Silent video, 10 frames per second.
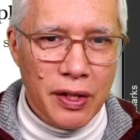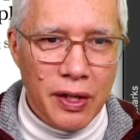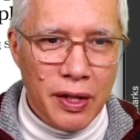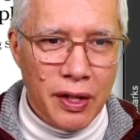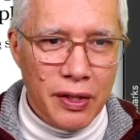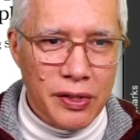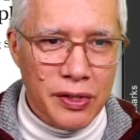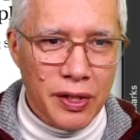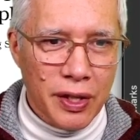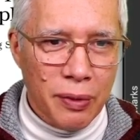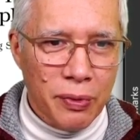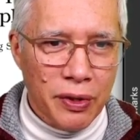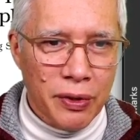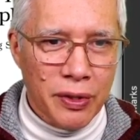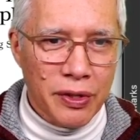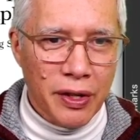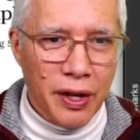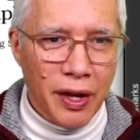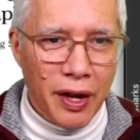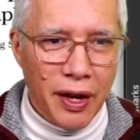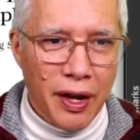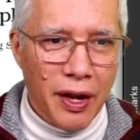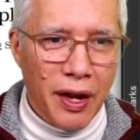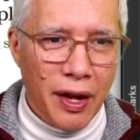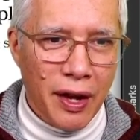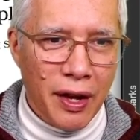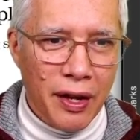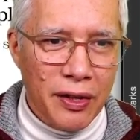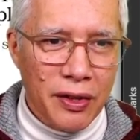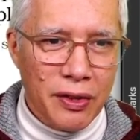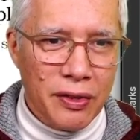and say we're going to add